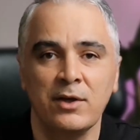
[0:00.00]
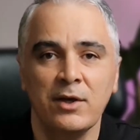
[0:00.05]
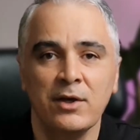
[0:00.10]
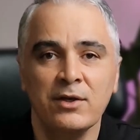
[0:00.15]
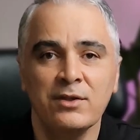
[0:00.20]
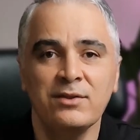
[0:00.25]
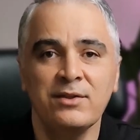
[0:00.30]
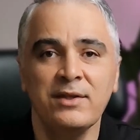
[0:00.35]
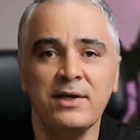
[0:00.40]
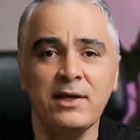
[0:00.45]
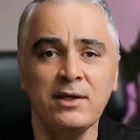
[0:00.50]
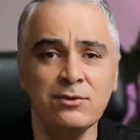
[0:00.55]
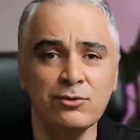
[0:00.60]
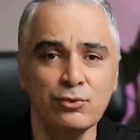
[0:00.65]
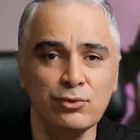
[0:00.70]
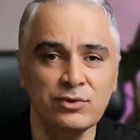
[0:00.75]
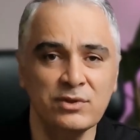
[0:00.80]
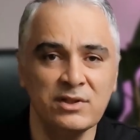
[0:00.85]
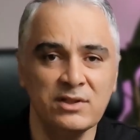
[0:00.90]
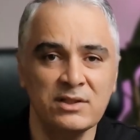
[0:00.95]
They
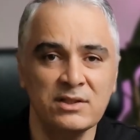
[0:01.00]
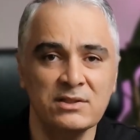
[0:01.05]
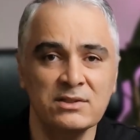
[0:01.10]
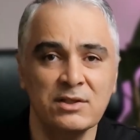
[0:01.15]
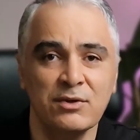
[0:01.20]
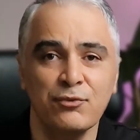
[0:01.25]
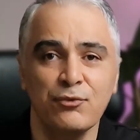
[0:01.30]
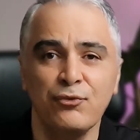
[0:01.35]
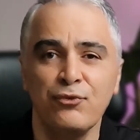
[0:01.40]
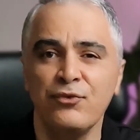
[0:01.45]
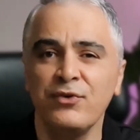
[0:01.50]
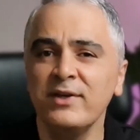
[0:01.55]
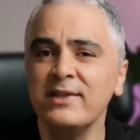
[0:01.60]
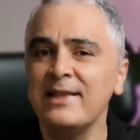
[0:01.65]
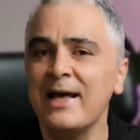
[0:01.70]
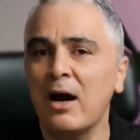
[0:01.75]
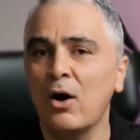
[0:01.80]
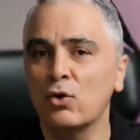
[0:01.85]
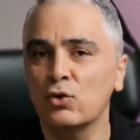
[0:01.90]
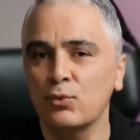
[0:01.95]
do this
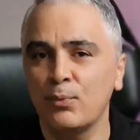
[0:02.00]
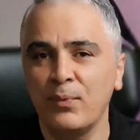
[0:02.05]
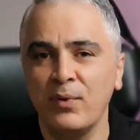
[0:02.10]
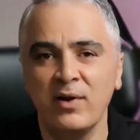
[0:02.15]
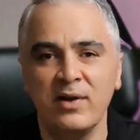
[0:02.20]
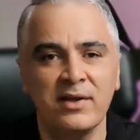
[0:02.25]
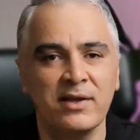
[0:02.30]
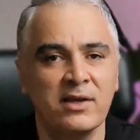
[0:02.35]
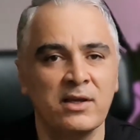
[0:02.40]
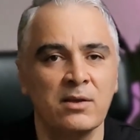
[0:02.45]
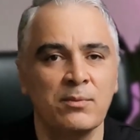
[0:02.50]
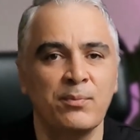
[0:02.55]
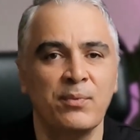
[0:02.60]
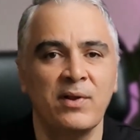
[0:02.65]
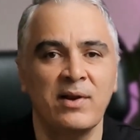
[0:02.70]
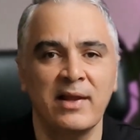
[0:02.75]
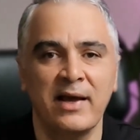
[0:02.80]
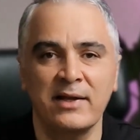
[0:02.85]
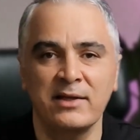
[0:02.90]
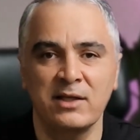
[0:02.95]
without playing
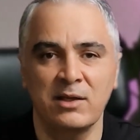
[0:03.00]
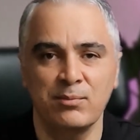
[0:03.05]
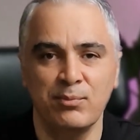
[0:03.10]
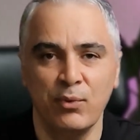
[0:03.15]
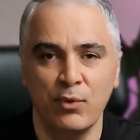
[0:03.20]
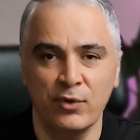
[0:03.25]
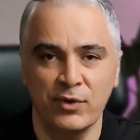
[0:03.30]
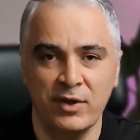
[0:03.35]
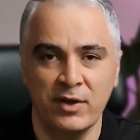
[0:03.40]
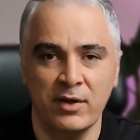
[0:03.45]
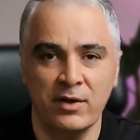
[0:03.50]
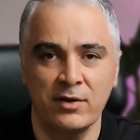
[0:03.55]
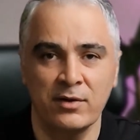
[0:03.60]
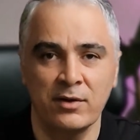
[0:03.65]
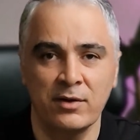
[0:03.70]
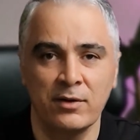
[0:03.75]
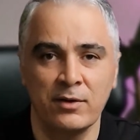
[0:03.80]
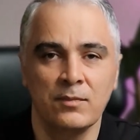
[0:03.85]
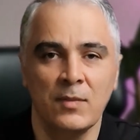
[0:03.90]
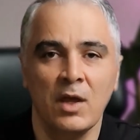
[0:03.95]
planning poker.
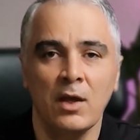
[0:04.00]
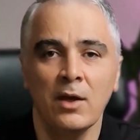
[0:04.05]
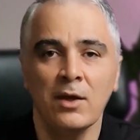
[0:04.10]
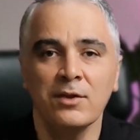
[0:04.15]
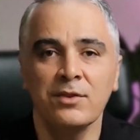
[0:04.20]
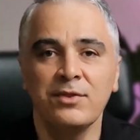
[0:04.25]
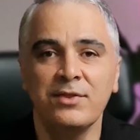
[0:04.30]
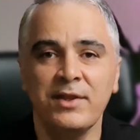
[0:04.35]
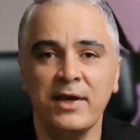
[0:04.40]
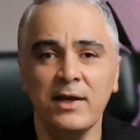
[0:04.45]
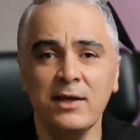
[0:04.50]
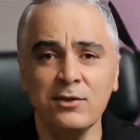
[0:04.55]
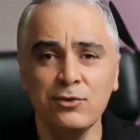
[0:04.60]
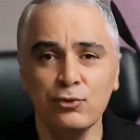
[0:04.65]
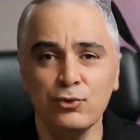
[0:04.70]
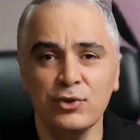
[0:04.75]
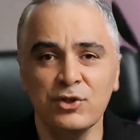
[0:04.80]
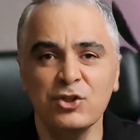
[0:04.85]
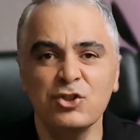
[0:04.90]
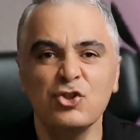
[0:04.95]
They
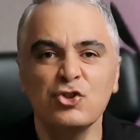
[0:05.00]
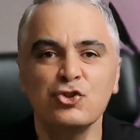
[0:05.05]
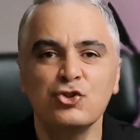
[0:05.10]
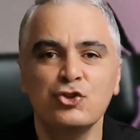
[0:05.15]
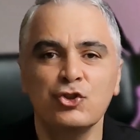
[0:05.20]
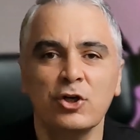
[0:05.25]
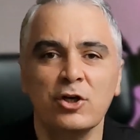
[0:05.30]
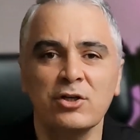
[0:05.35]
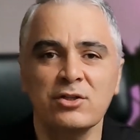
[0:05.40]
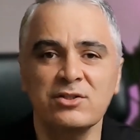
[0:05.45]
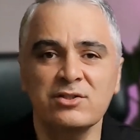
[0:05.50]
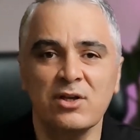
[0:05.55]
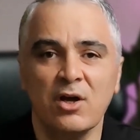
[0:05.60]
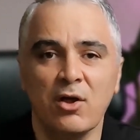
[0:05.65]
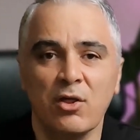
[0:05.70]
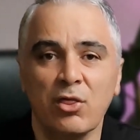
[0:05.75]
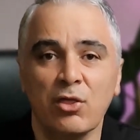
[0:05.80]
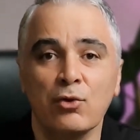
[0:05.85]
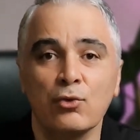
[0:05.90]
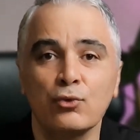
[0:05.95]
do it just
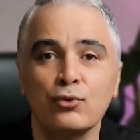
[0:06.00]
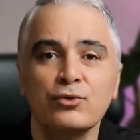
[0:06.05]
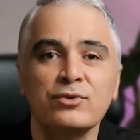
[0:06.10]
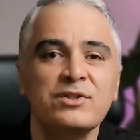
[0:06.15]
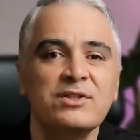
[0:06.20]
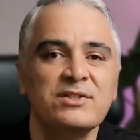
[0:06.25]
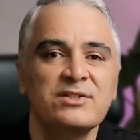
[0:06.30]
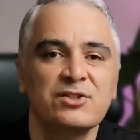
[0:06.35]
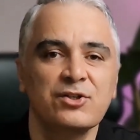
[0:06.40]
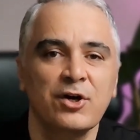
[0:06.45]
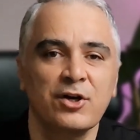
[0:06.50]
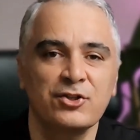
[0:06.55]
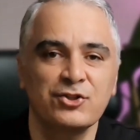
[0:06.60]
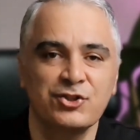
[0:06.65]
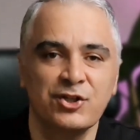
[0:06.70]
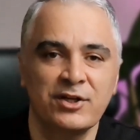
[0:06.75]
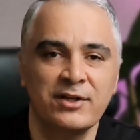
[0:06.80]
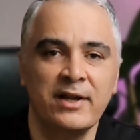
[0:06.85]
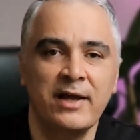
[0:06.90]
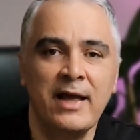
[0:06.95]
through
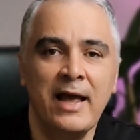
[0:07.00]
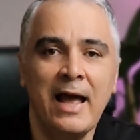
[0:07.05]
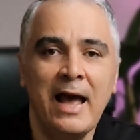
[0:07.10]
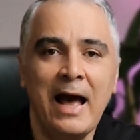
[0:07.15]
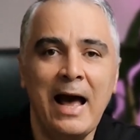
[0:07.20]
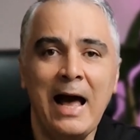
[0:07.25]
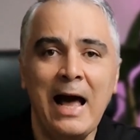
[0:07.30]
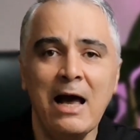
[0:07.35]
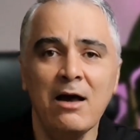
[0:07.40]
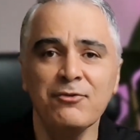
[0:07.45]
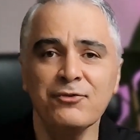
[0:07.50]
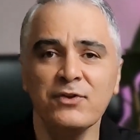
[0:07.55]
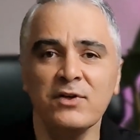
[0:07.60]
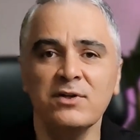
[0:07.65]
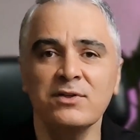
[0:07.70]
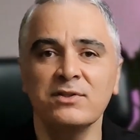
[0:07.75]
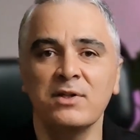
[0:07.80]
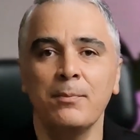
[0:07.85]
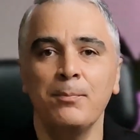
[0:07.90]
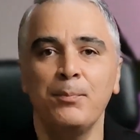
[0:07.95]
discussion.
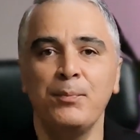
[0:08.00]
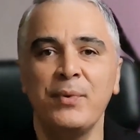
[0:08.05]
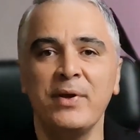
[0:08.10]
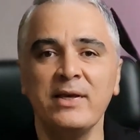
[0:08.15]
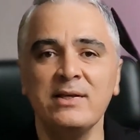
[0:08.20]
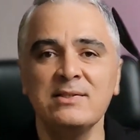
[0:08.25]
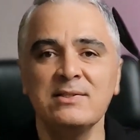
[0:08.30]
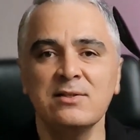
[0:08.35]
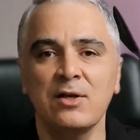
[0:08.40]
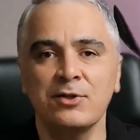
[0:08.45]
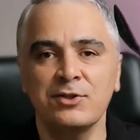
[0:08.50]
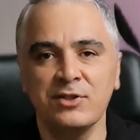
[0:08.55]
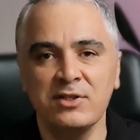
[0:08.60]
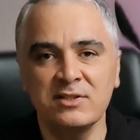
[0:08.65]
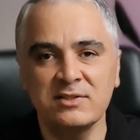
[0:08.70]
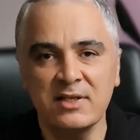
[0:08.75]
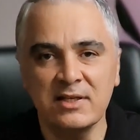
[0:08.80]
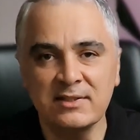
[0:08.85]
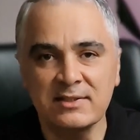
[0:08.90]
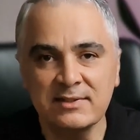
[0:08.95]
After the baseline
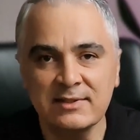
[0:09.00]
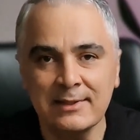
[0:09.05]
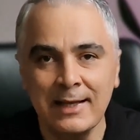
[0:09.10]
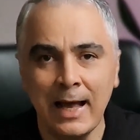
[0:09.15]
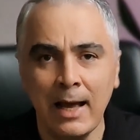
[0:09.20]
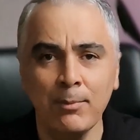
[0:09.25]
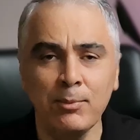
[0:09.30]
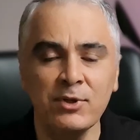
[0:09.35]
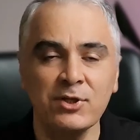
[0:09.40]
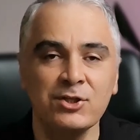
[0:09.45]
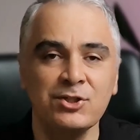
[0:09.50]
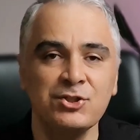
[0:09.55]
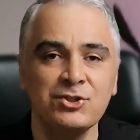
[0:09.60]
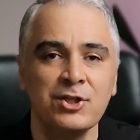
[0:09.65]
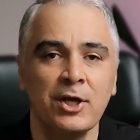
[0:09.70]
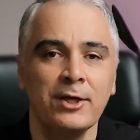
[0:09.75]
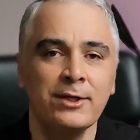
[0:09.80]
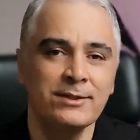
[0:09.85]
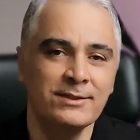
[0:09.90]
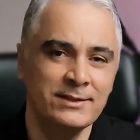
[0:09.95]
is established,
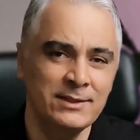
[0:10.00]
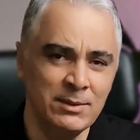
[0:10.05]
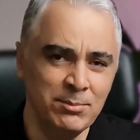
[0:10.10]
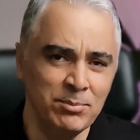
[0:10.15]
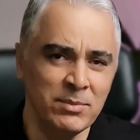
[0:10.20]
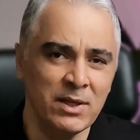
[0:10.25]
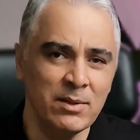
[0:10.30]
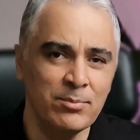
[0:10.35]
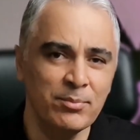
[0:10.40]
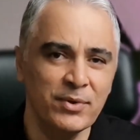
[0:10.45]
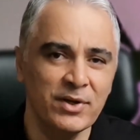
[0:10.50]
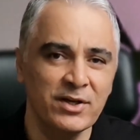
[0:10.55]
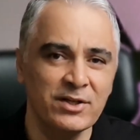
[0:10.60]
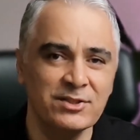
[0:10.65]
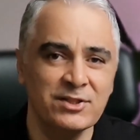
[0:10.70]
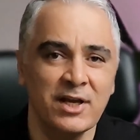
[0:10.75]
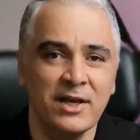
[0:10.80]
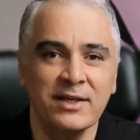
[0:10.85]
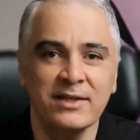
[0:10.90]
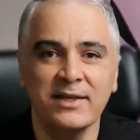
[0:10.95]
team
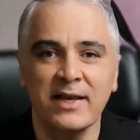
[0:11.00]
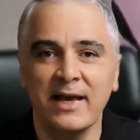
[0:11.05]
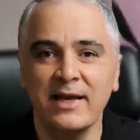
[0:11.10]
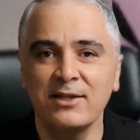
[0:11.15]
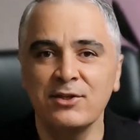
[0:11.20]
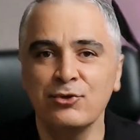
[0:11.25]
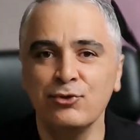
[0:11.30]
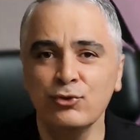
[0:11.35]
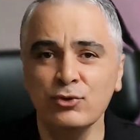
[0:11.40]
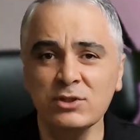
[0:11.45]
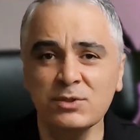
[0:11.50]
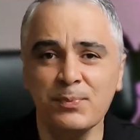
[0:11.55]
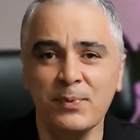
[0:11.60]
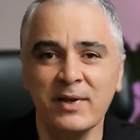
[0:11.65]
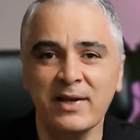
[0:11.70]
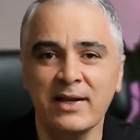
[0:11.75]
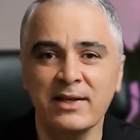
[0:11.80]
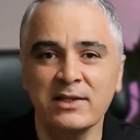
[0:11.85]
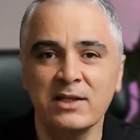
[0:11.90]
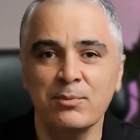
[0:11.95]
members can use
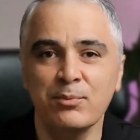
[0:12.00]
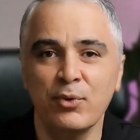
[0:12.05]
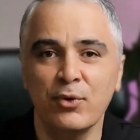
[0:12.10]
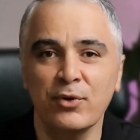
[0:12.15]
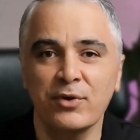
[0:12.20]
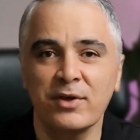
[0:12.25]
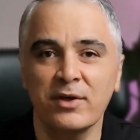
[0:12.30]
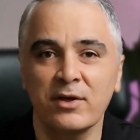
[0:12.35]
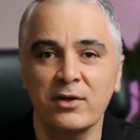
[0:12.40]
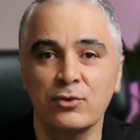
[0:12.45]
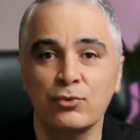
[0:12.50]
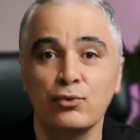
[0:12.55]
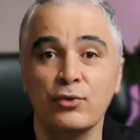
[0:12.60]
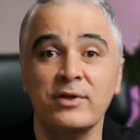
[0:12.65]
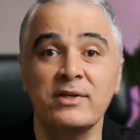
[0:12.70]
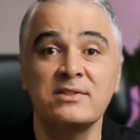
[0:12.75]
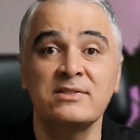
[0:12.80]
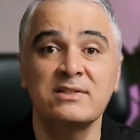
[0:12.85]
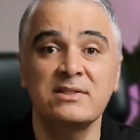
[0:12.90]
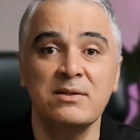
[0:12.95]
planning poker to
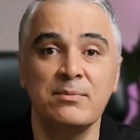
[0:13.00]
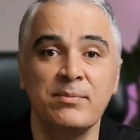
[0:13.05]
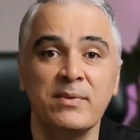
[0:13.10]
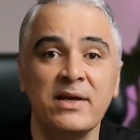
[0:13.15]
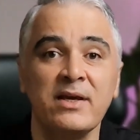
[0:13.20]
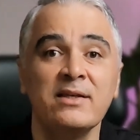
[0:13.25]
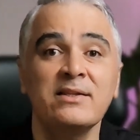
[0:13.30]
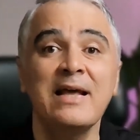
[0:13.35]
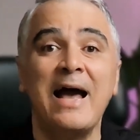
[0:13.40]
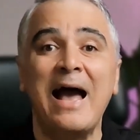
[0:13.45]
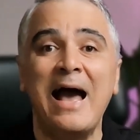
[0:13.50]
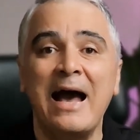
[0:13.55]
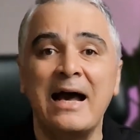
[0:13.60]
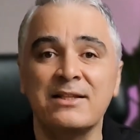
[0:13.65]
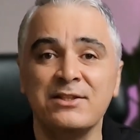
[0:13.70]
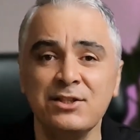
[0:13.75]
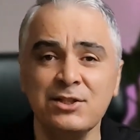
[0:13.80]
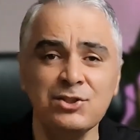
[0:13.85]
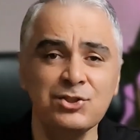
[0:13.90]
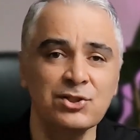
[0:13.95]
estimate
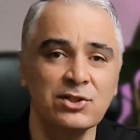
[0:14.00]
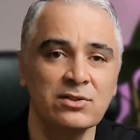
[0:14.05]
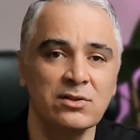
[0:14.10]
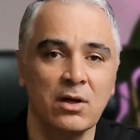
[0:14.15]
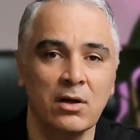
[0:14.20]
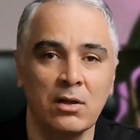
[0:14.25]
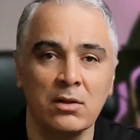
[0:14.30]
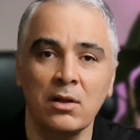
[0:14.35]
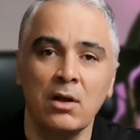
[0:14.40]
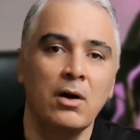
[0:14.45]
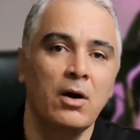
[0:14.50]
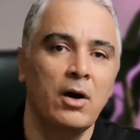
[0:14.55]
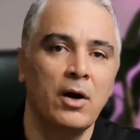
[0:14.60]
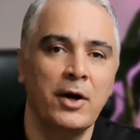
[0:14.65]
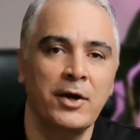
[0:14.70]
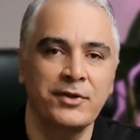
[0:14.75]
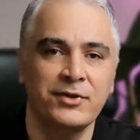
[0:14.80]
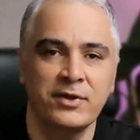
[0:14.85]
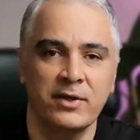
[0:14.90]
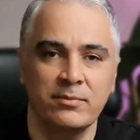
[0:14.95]
additional
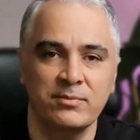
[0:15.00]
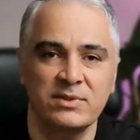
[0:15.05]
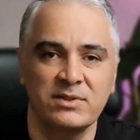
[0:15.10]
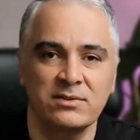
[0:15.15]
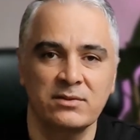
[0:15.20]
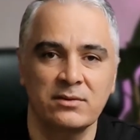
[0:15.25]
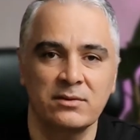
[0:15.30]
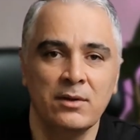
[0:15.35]
items.